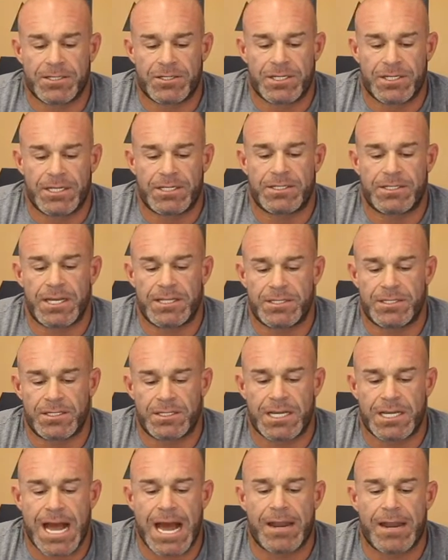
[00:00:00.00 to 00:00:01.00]
He says
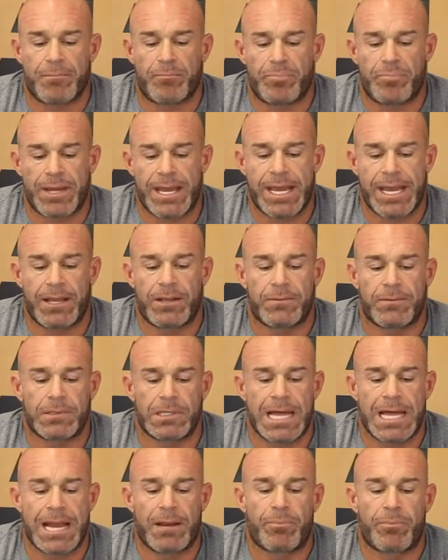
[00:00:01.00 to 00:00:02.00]
he's got a big
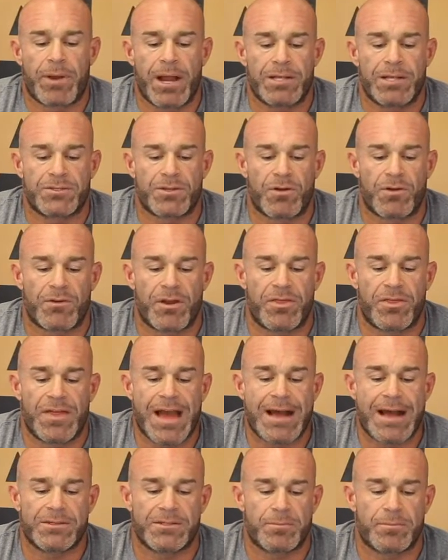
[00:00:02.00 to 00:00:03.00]
leg press over
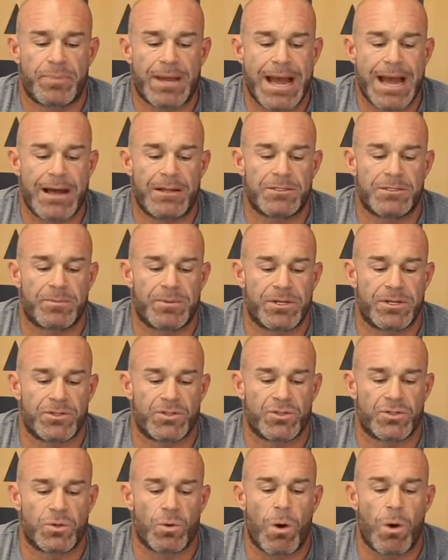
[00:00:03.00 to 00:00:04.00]
1,000 pounds, but
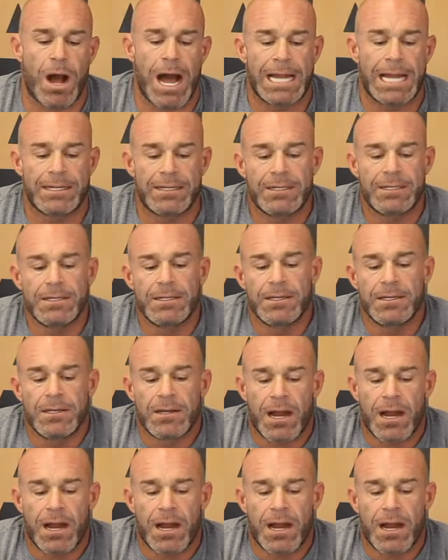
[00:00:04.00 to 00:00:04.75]
his squat,